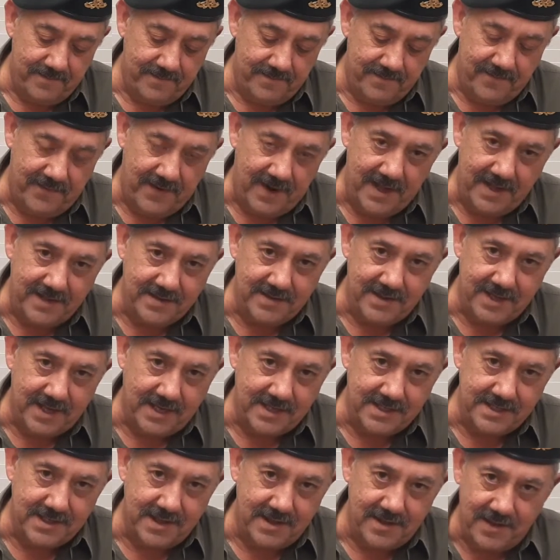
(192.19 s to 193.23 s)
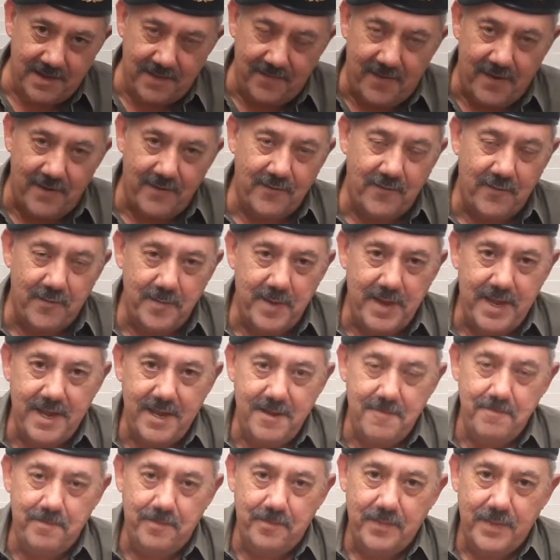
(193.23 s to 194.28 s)
find things. They found for
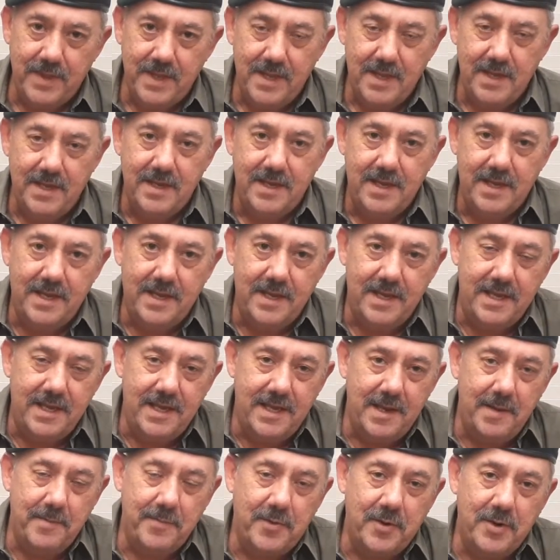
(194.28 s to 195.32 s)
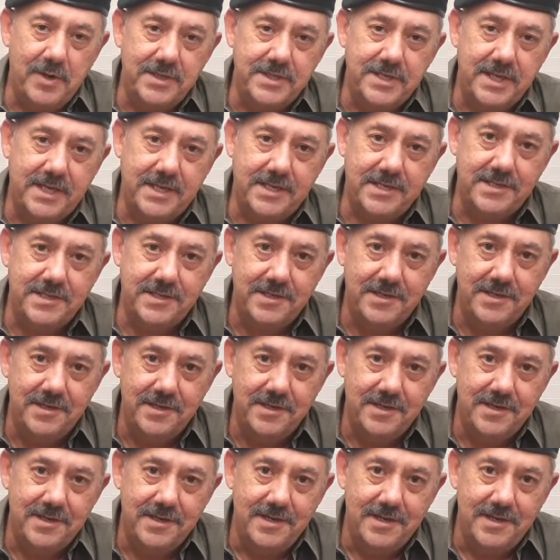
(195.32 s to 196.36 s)
me a M36
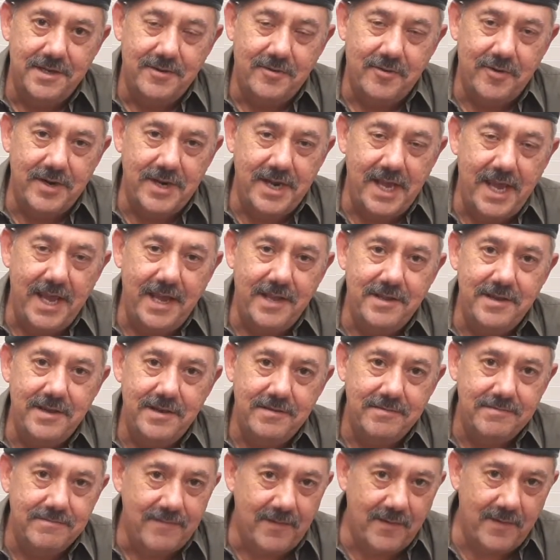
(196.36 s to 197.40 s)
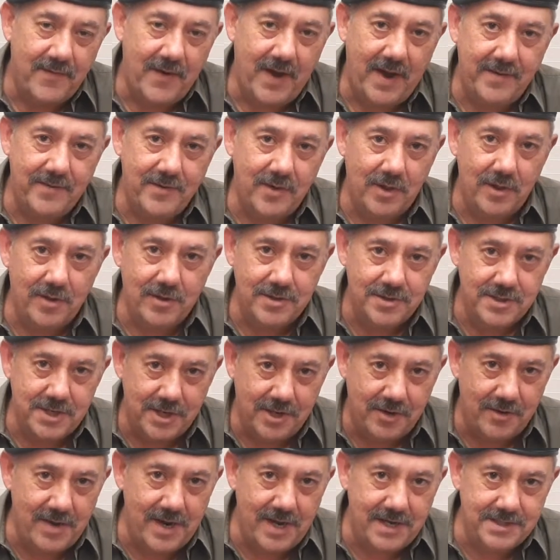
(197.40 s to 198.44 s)
grenade for $5 at a
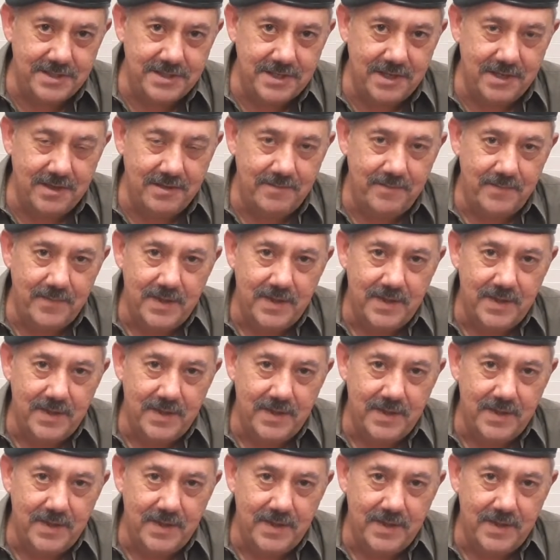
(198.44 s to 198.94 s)
garage sale.